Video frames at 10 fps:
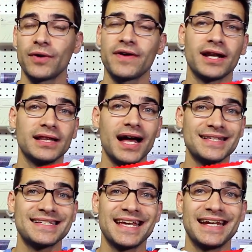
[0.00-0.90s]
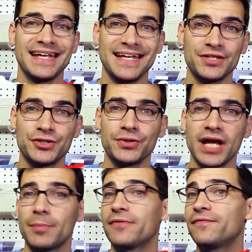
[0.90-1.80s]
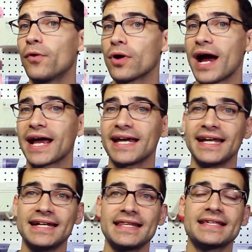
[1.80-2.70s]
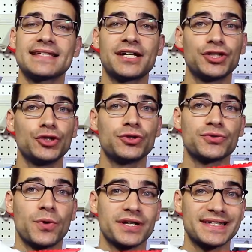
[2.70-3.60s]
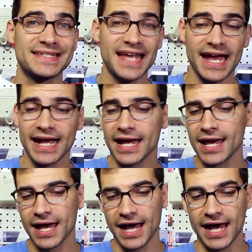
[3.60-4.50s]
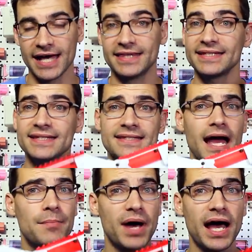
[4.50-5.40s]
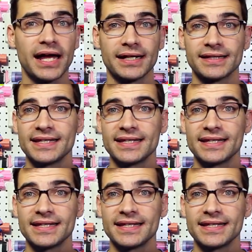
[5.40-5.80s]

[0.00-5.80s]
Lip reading: We've got a lot to get into. Now, before I get into this, I do just want to say, this is not mine.